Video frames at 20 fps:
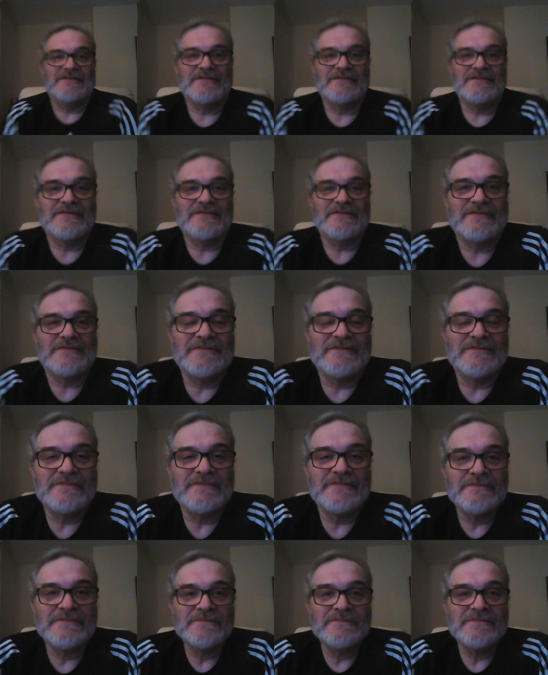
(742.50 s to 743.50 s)

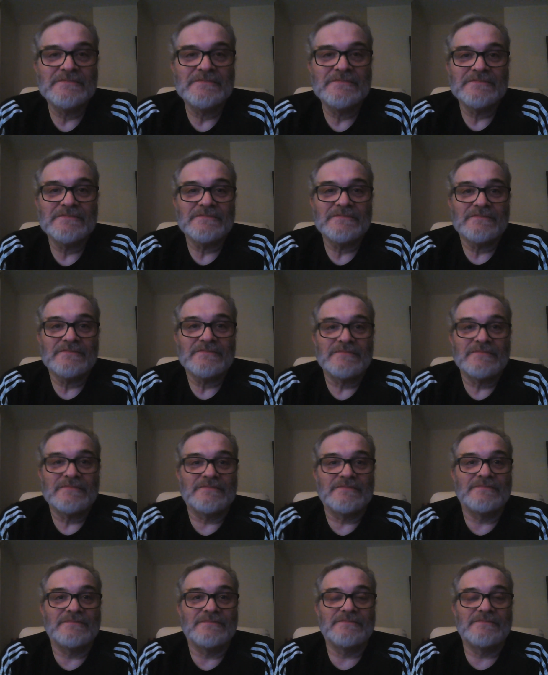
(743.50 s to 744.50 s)

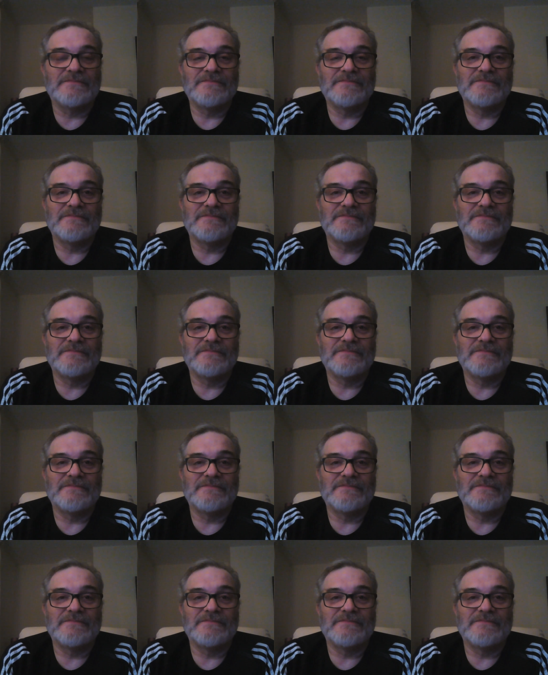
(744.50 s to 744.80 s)
[no speech]